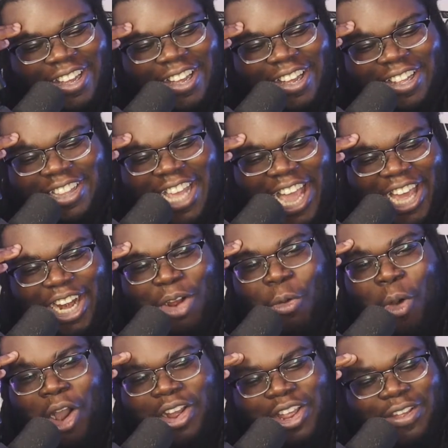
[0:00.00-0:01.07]
They had a
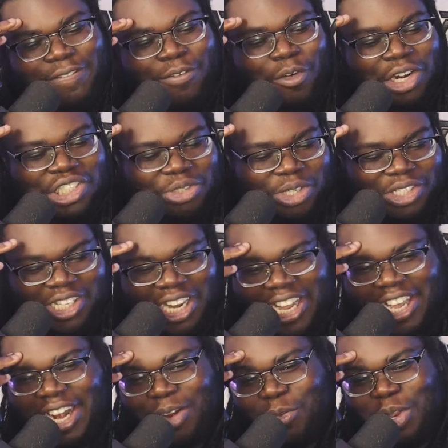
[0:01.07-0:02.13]
walking fortress. Like, can I
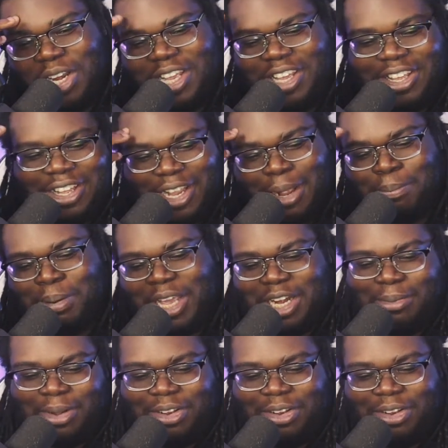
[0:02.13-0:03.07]
really complain about?